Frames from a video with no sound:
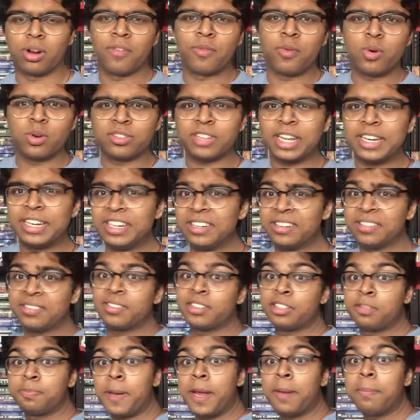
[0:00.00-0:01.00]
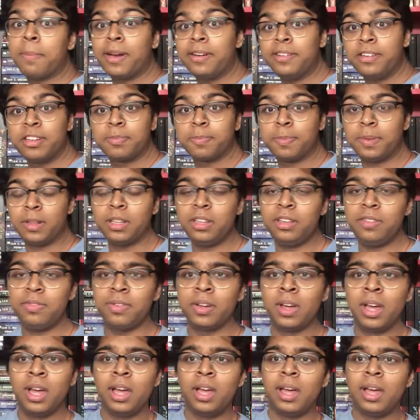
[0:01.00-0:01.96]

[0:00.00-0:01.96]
Of course, I need to suspend my disbelief,